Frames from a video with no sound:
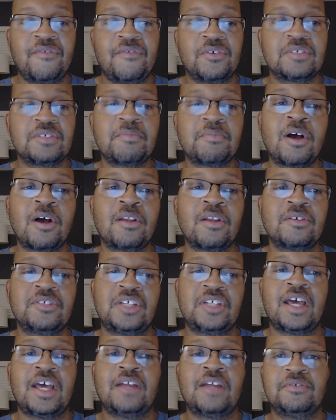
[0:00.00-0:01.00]
for smaller
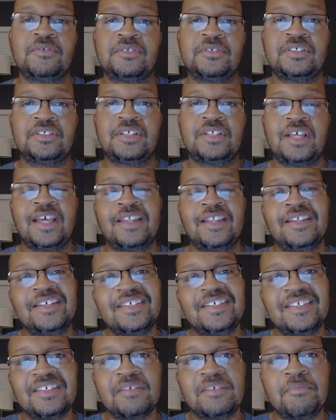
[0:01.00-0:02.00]
channels. And
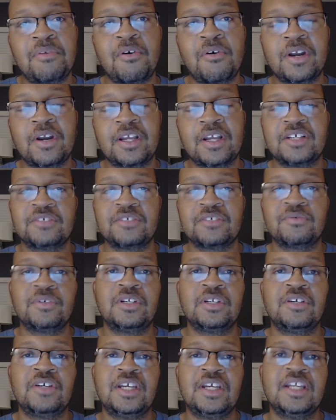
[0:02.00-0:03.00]
this is important because when
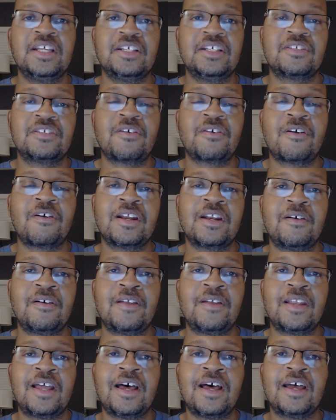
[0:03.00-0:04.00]
you're getting started
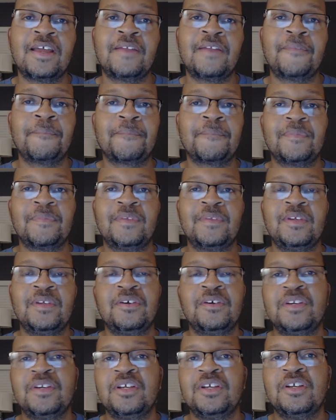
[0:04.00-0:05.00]
online,
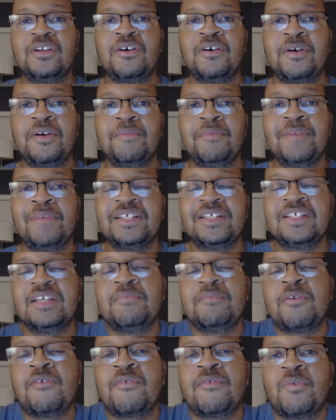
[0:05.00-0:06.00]
you know, it may
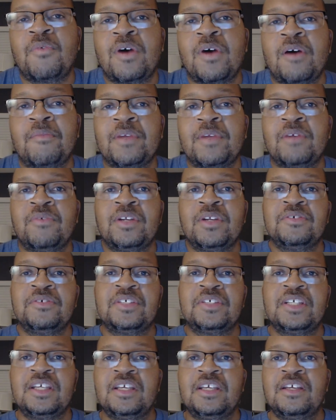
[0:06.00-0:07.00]
seem overwhelming when you
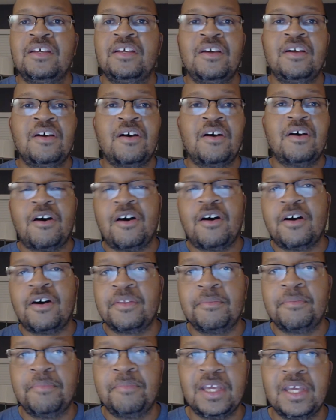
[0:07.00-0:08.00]
see all
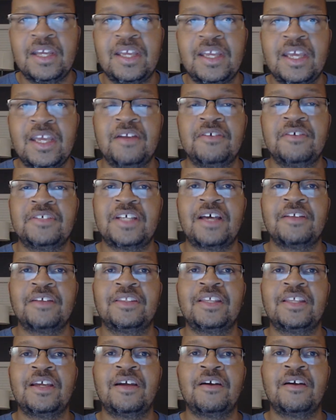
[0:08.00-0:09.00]
the big hitters
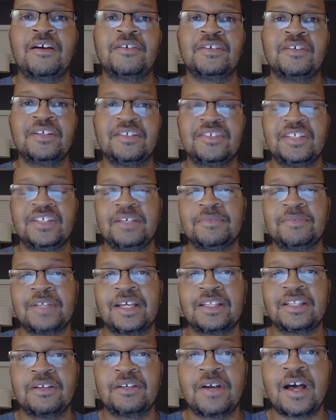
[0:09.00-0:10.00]
out there. It seems
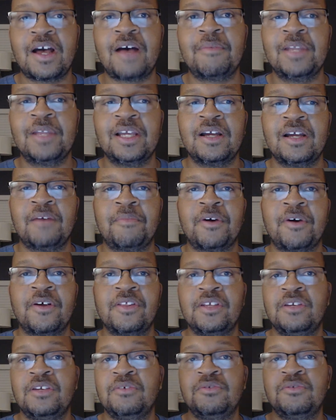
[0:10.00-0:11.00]
like they're gobbling up all
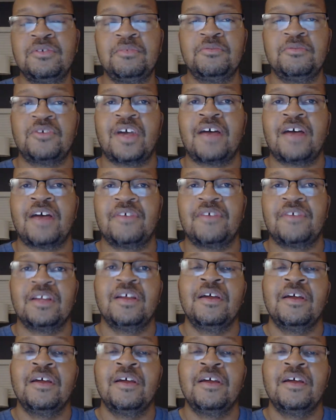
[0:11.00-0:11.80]
the YouTube traffic.